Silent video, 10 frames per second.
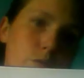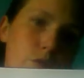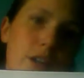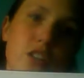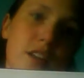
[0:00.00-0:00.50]
So
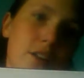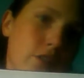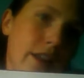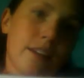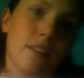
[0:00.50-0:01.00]
I just
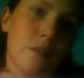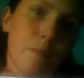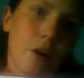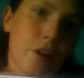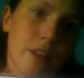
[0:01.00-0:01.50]
underlined the
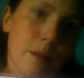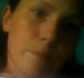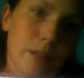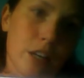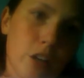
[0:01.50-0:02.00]
part that I'm
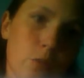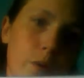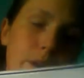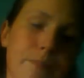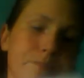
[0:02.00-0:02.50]
planning on quoting.